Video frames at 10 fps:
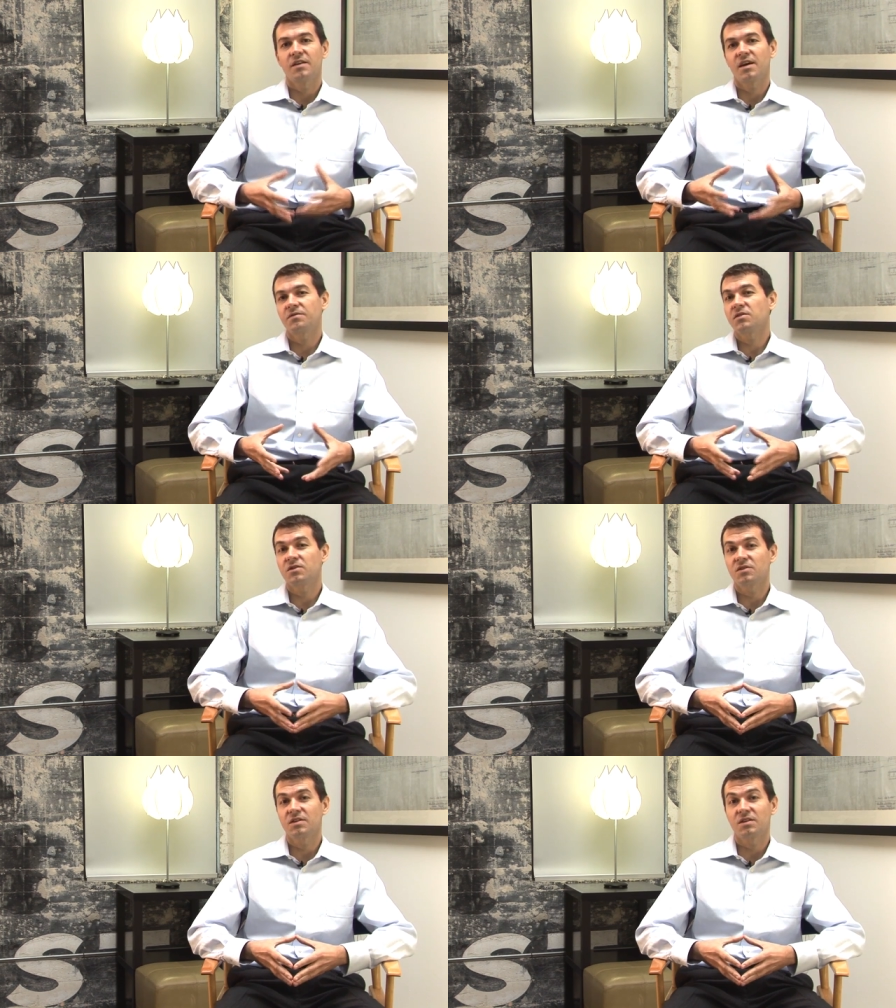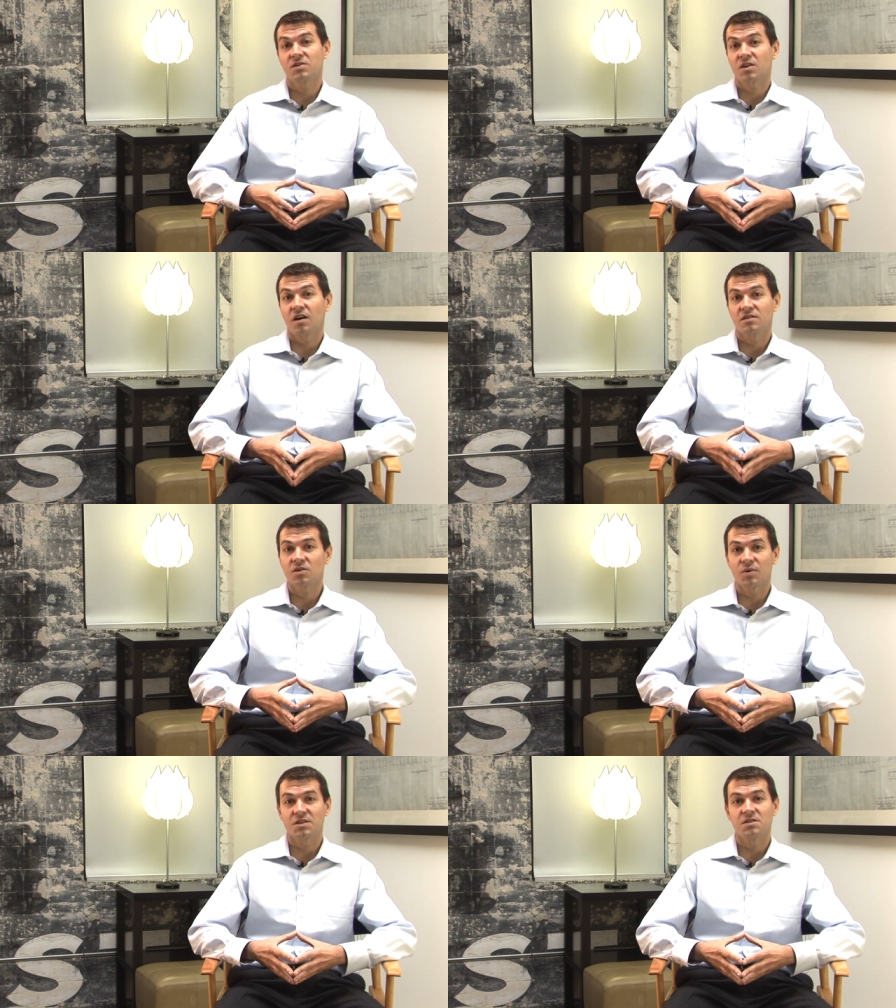they have to learn that there's
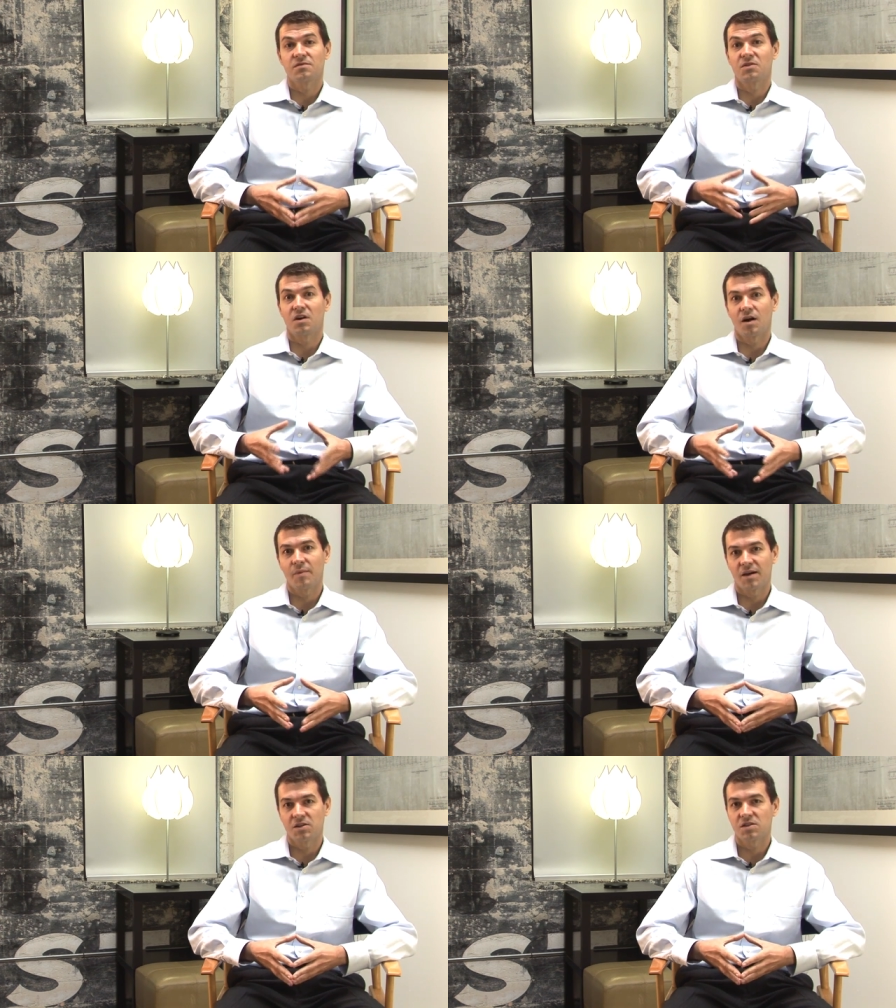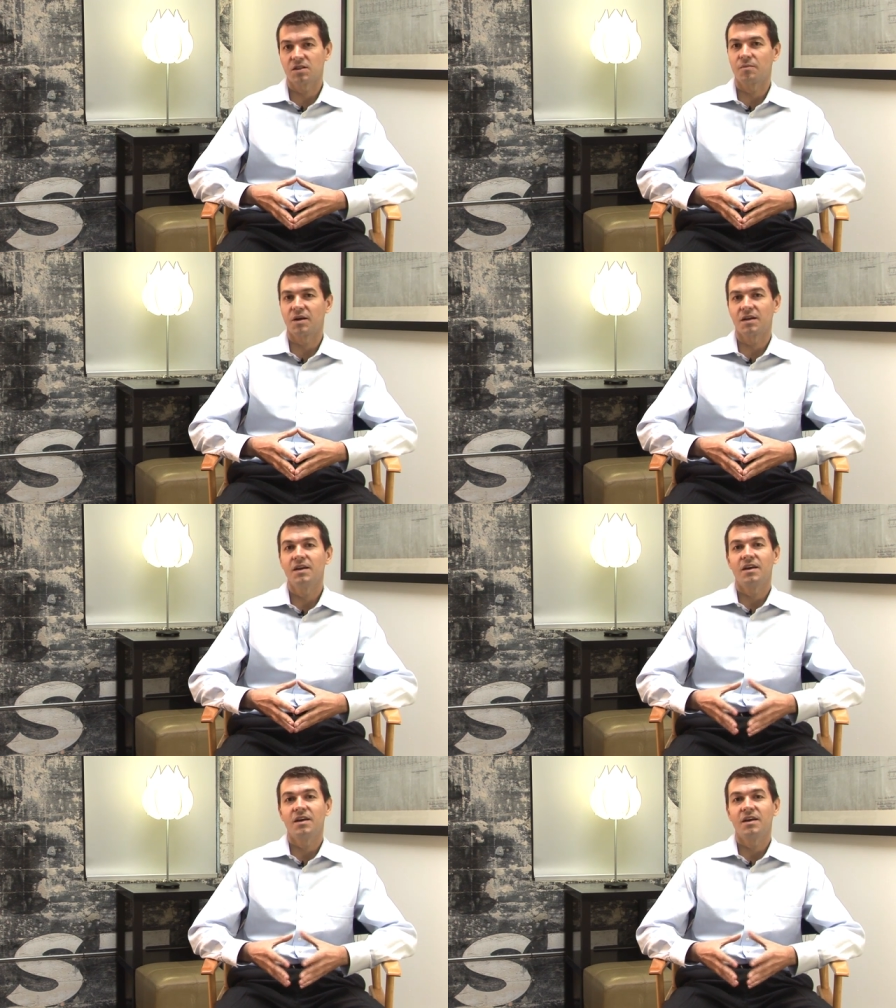consequences for not managing their money,